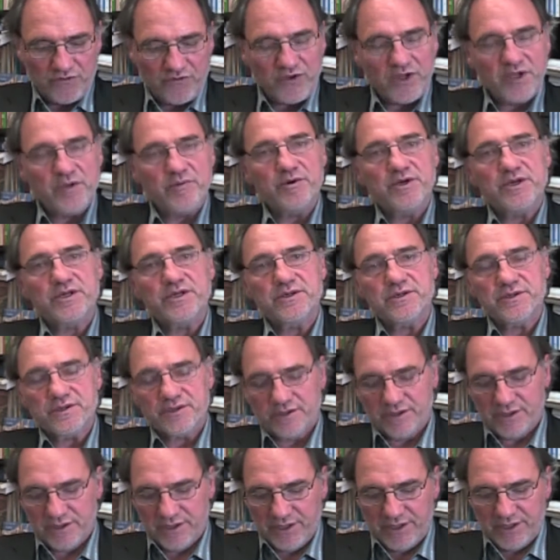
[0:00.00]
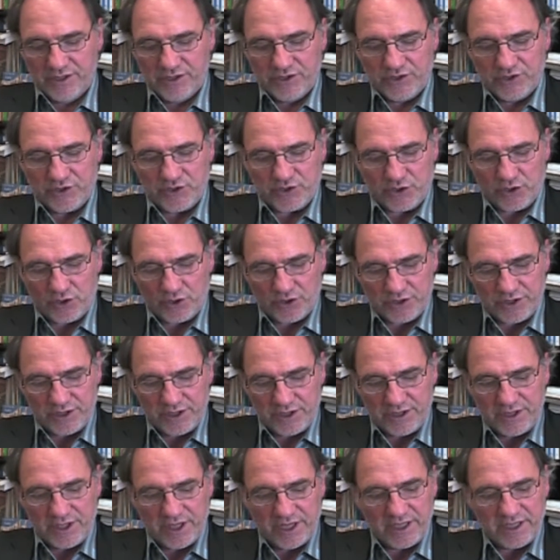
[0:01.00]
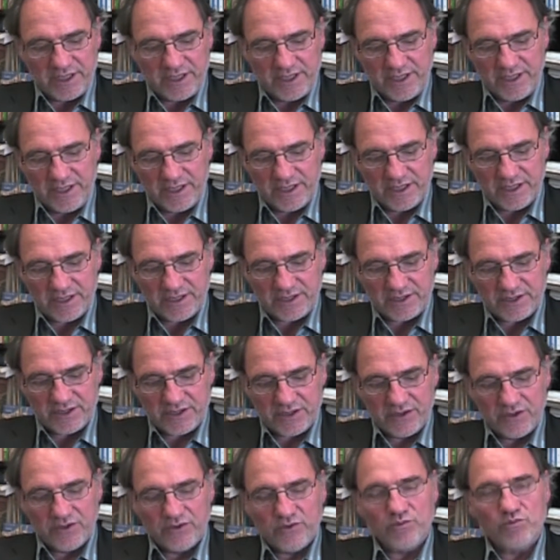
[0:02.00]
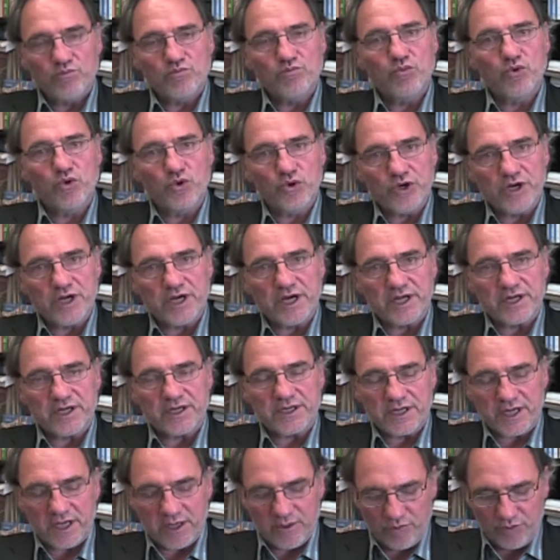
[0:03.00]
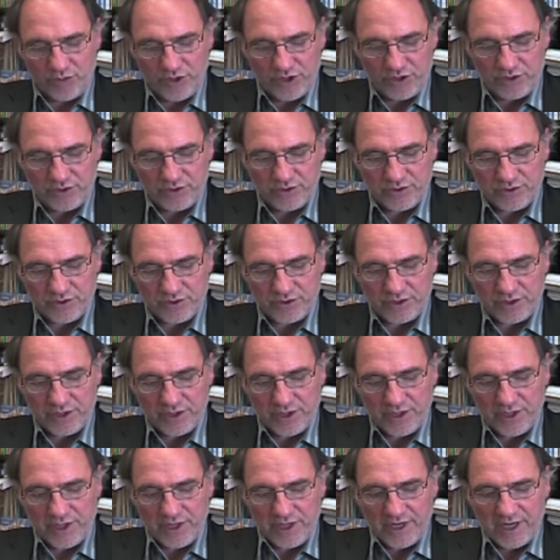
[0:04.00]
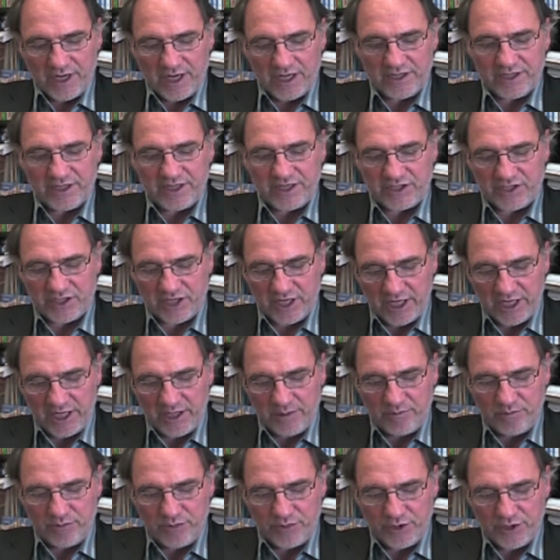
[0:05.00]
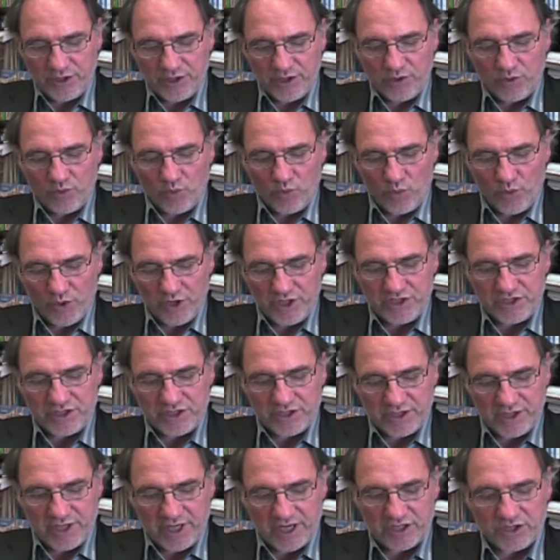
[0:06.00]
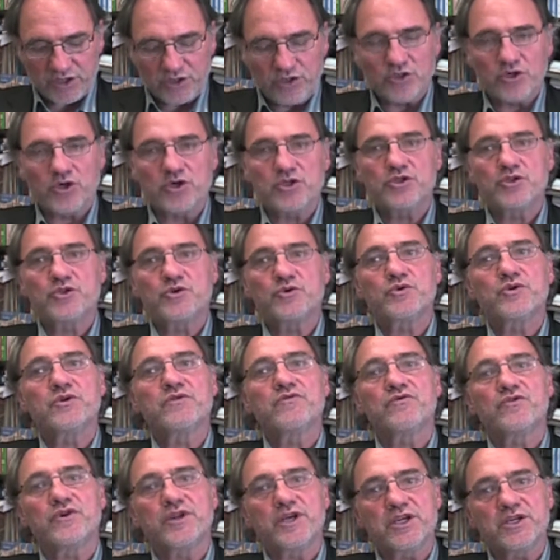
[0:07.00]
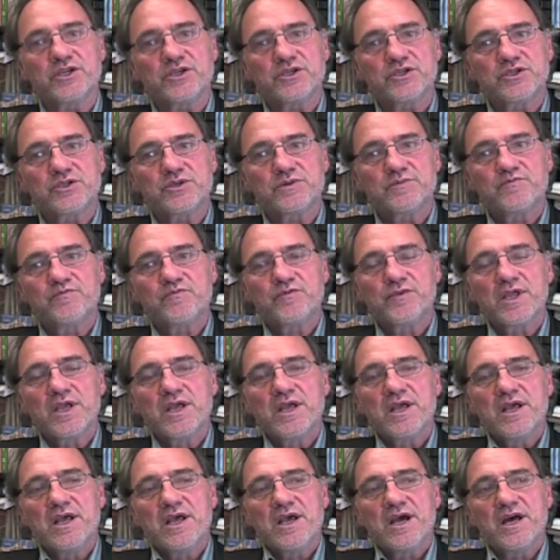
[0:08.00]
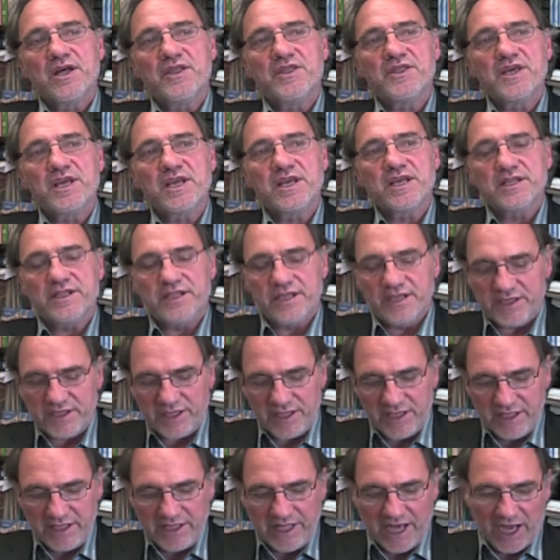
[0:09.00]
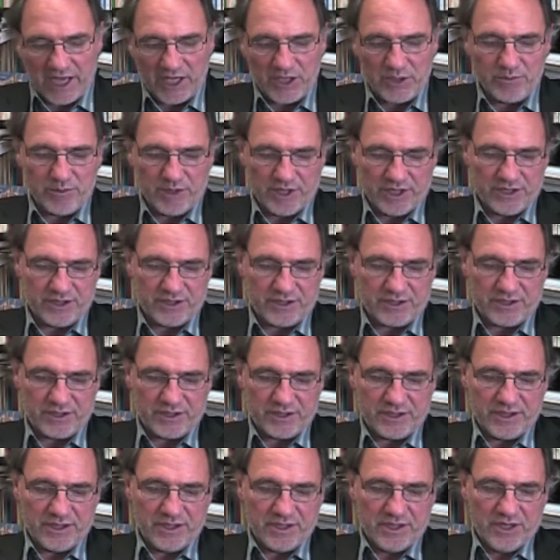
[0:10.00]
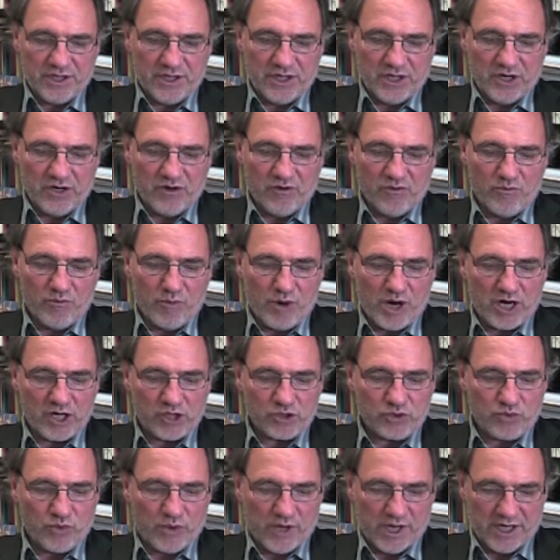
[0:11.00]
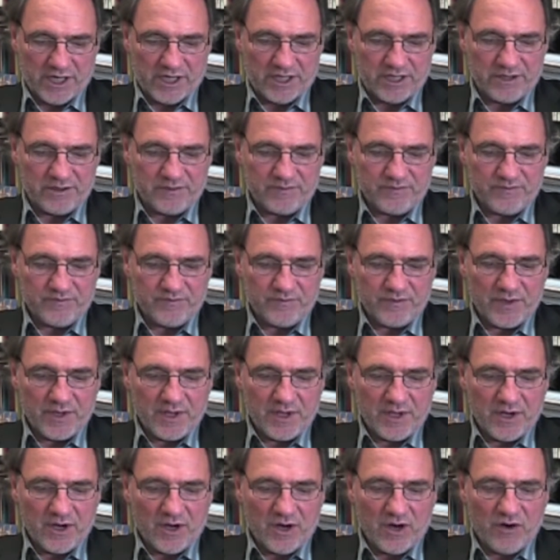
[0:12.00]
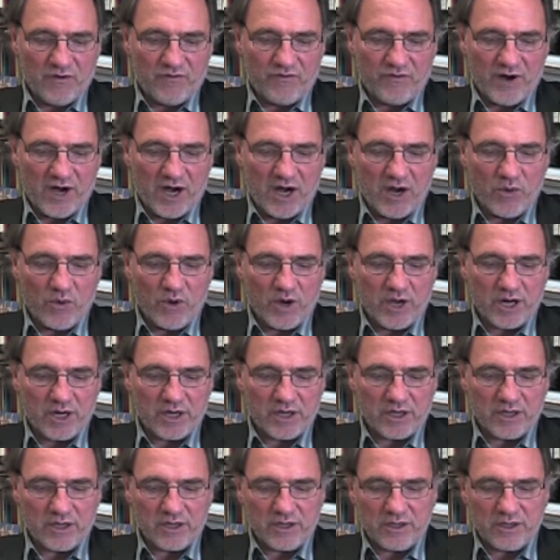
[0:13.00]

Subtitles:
fever, sordid ideas, vulgar ambitions, and the sleep which does not refresh." I think this indictment of Mark Twain of our